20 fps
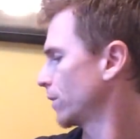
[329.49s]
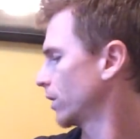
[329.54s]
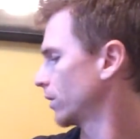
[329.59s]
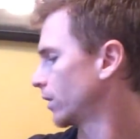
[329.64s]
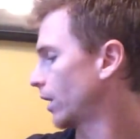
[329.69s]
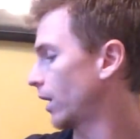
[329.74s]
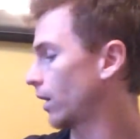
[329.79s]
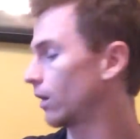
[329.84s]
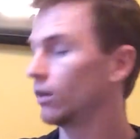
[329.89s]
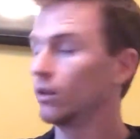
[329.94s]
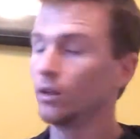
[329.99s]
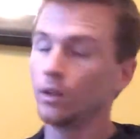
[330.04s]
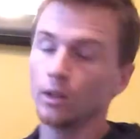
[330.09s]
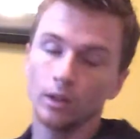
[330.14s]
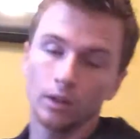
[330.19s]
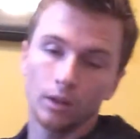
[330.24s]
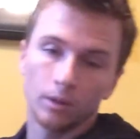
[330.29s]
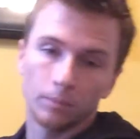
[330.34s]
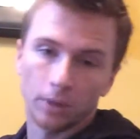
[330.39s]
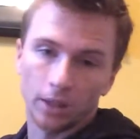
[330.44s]
Now,
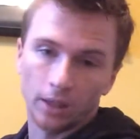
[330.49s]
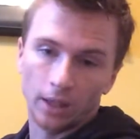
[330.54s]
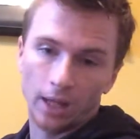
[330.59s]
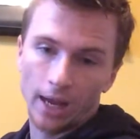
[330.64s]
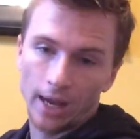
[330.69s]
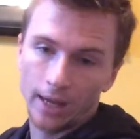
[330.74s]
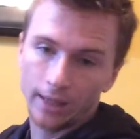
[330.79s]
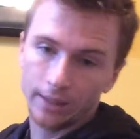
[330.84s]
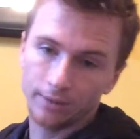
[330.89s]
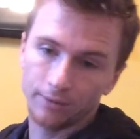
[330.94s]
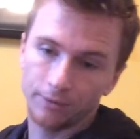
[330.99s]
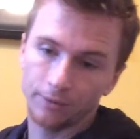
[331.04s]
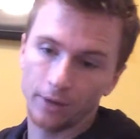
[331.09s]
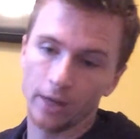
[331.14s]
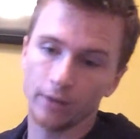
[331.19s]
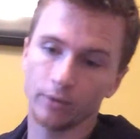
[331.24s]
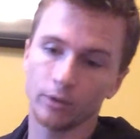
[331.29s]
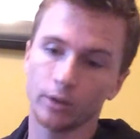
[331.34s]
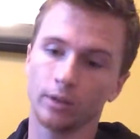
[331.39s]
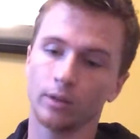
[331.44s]
my last
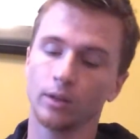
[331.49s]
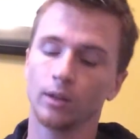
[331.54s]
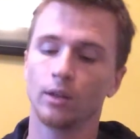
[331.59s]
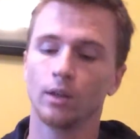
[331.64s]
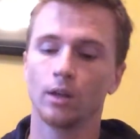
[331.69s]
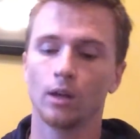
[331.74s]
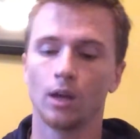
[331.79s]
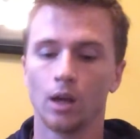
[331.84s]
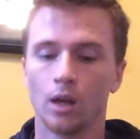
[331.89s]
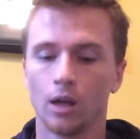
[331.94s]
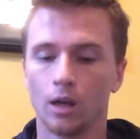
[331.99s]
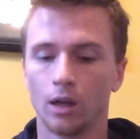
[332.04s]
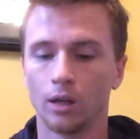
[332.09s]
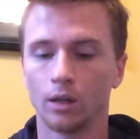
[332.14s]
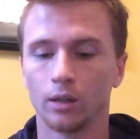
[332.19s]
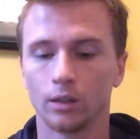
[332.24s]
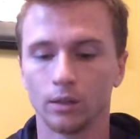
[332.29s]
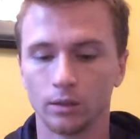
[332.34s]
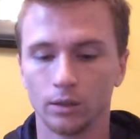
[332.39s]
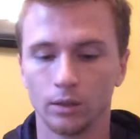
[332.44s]
favorite
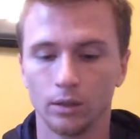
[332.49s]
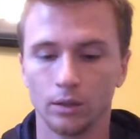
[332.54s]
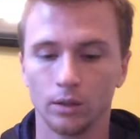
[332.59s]
putters